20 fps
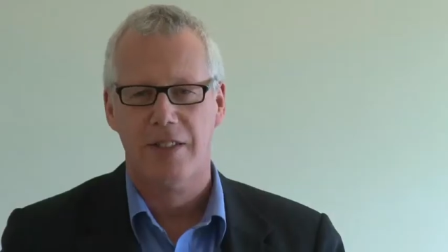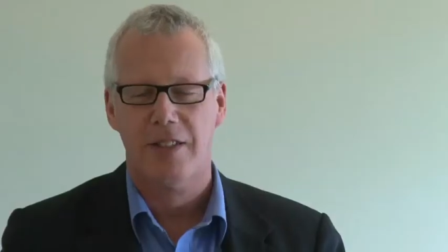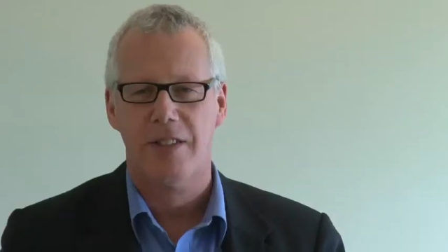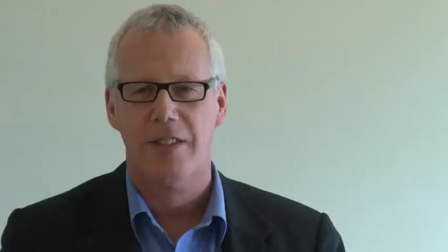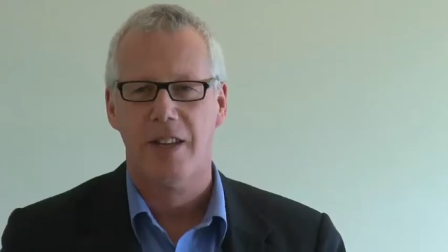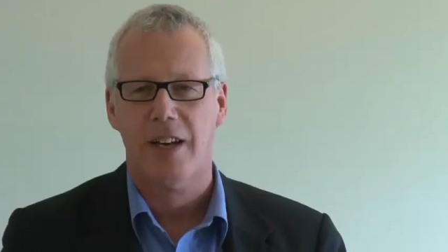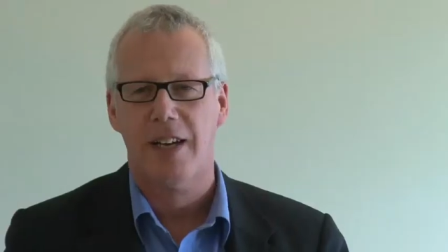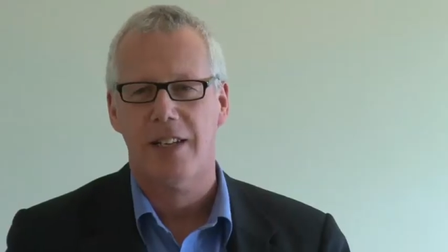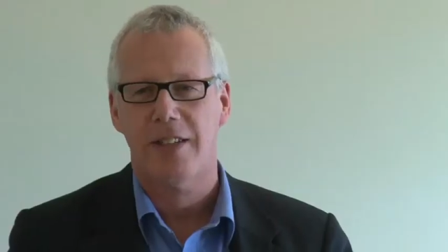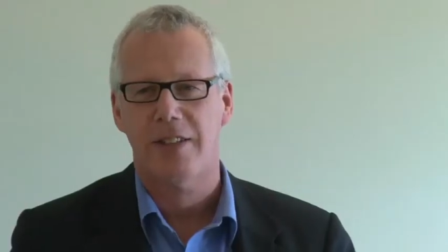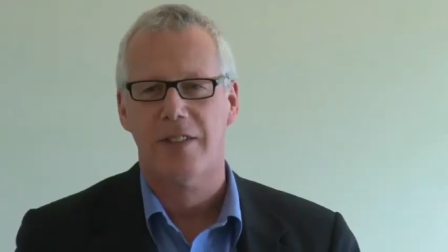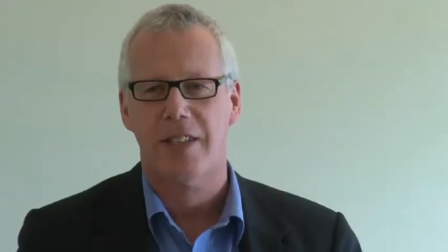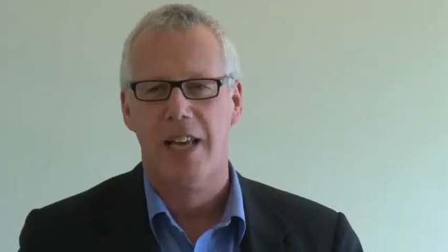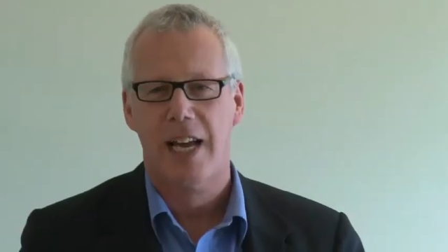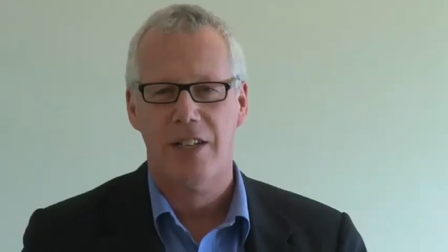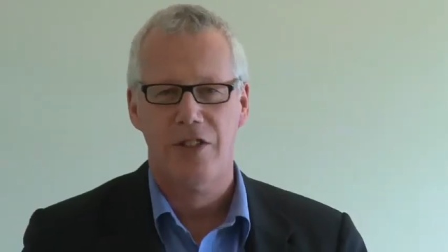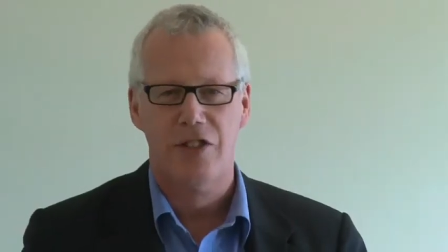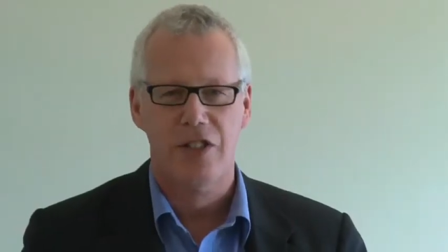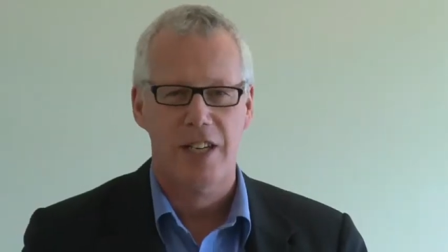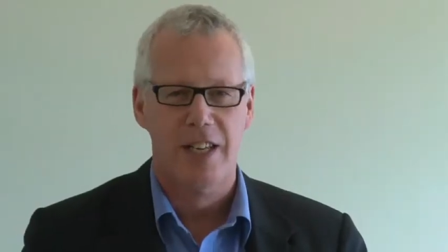designers,
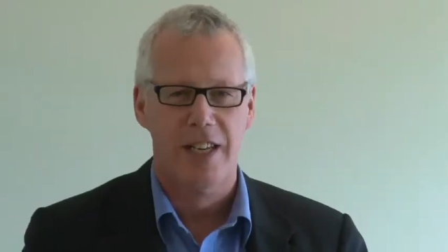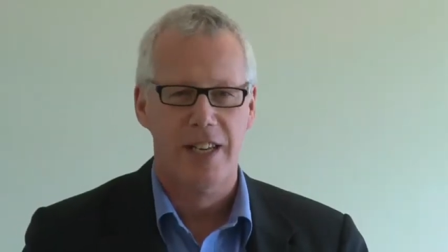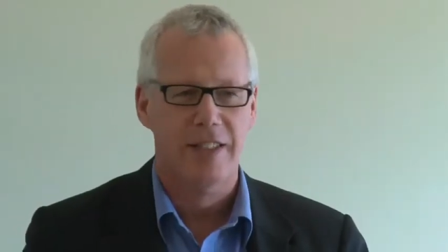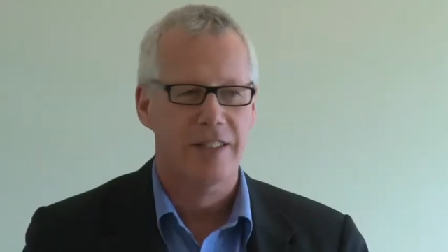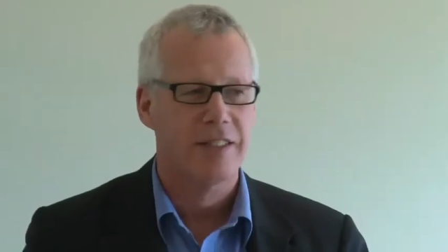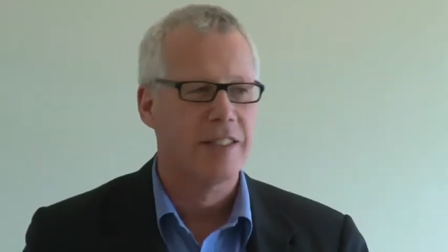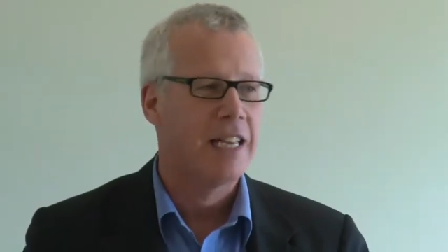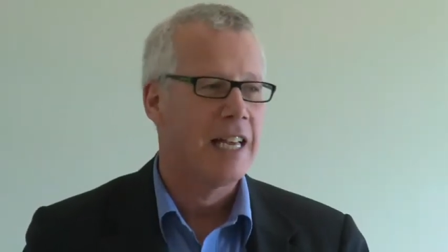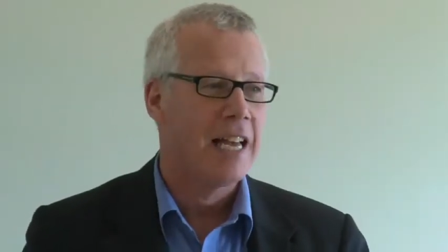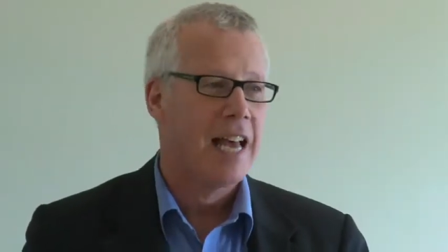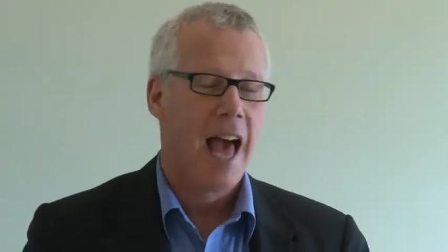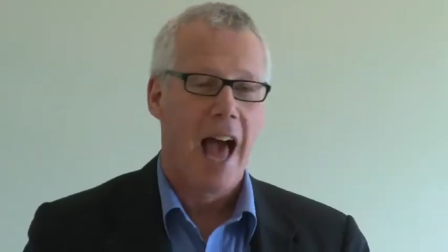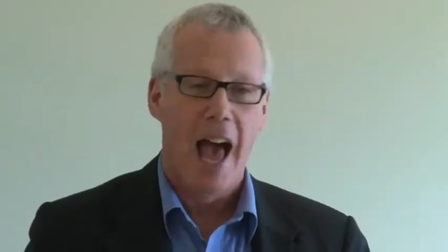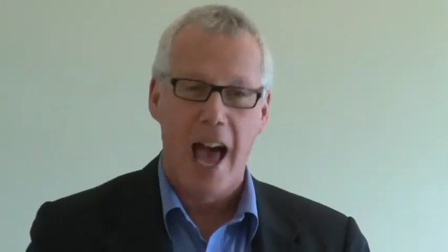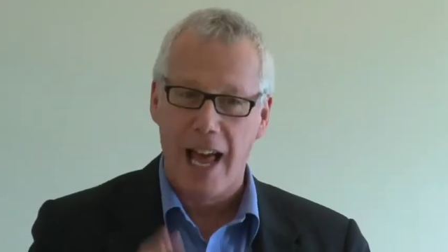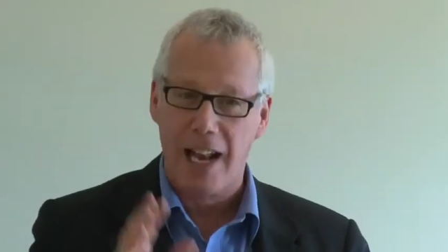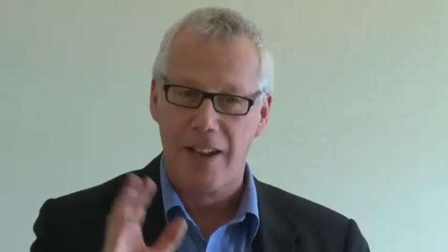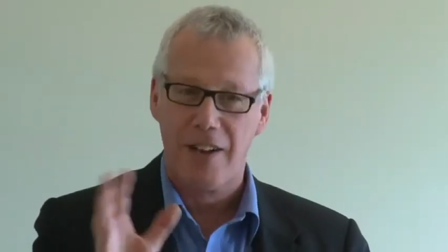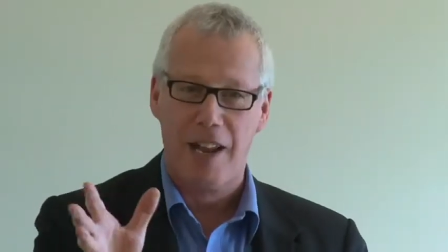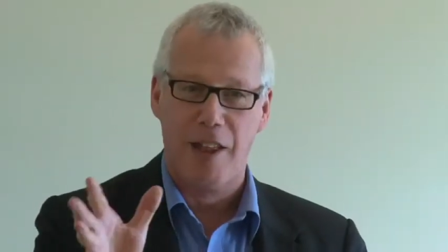engineers,
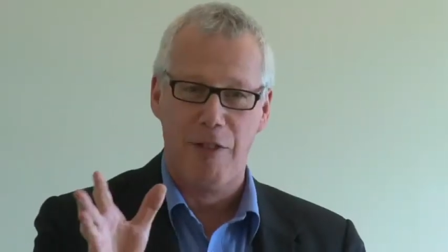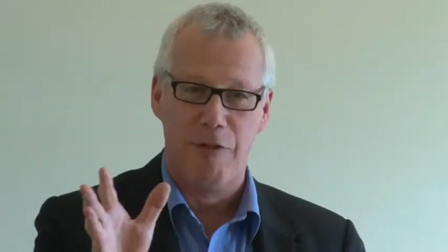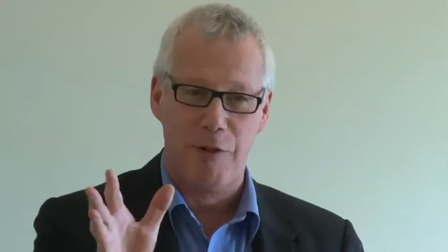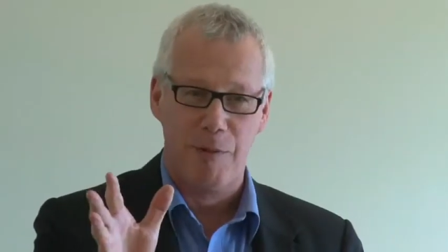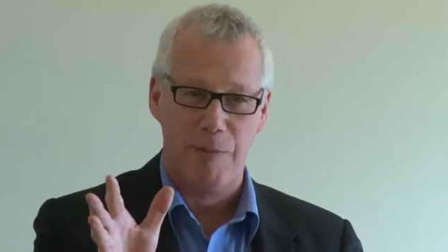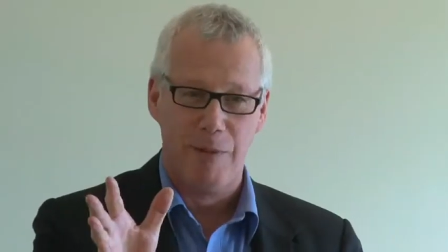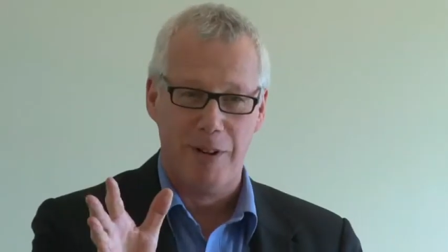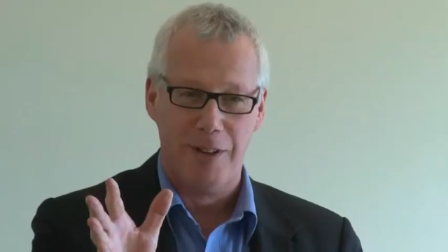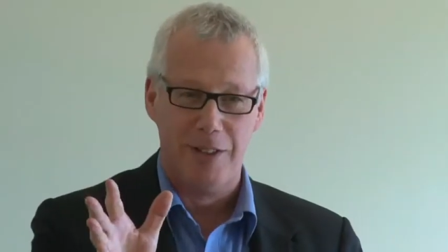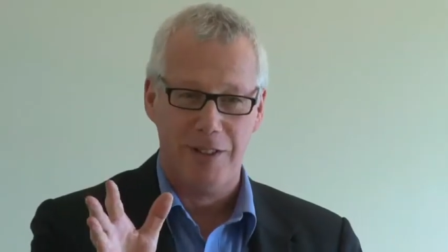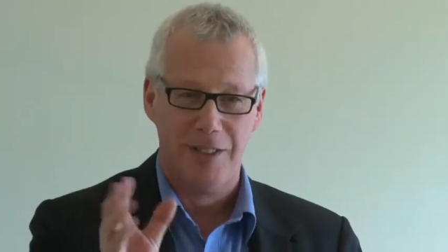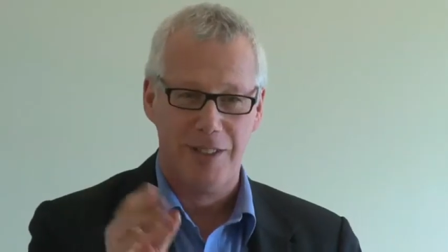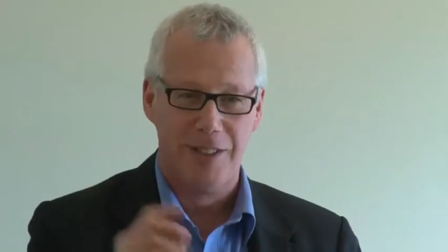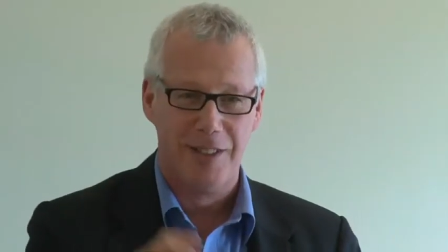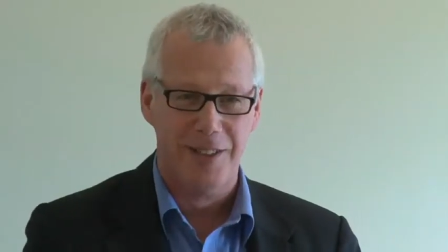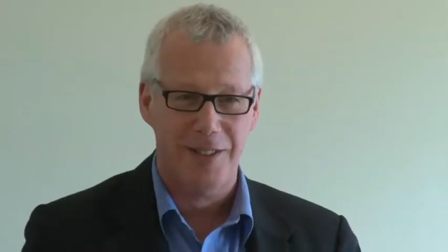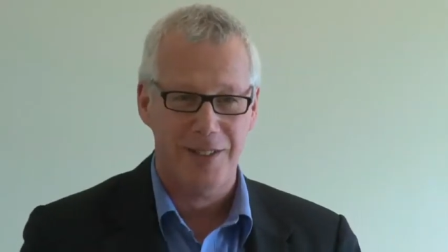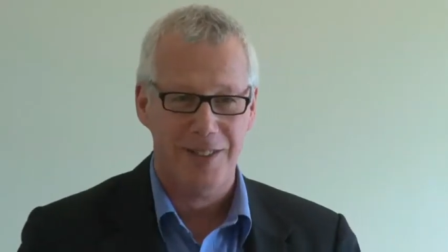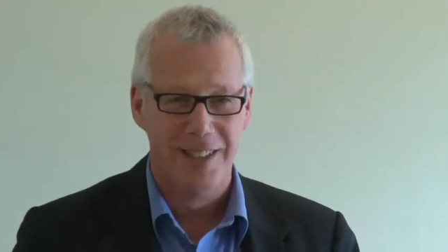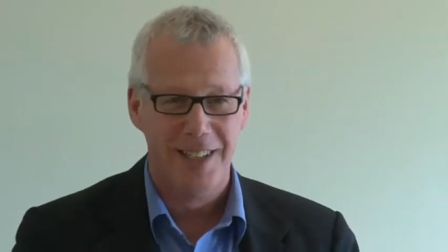and anthropologists,
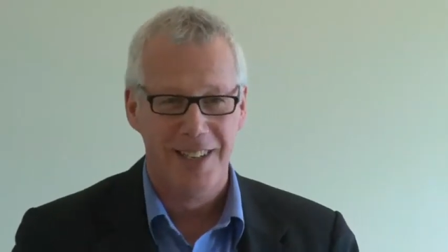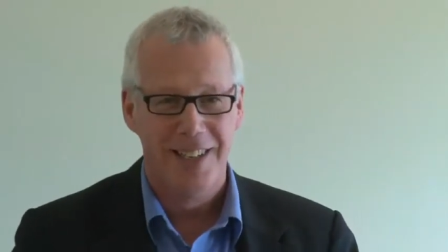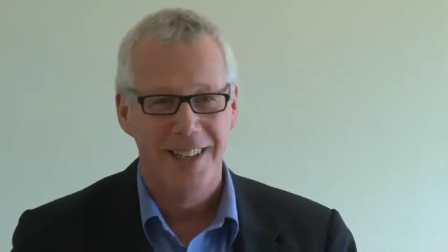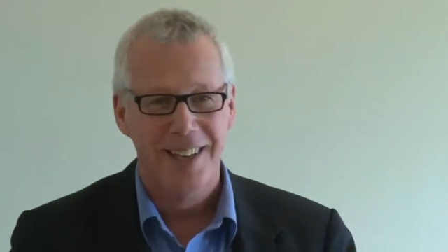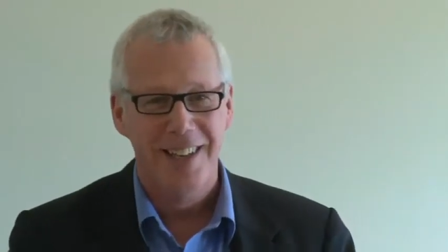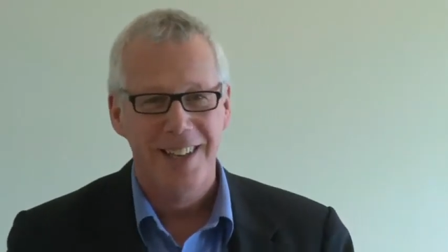Lucy.